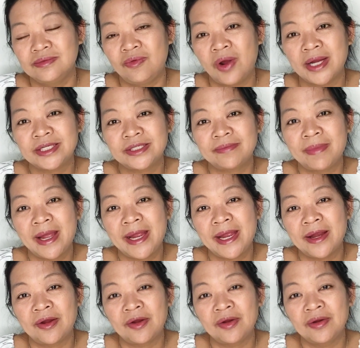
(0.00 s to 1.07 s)
washing my
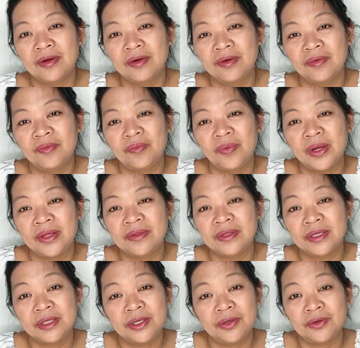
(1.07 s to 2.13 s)
hair with
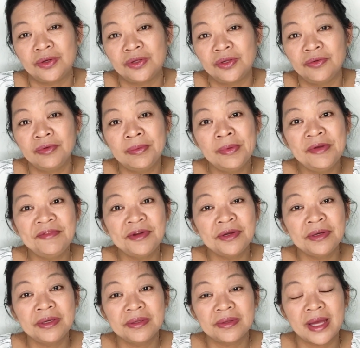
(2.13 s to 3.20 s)
cuticle
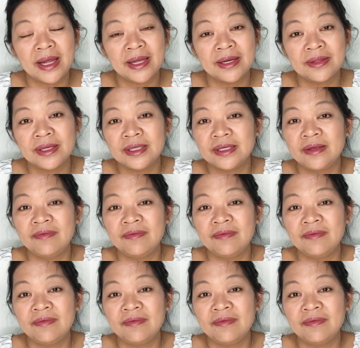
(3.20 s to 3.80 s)
remover, that kind of thing.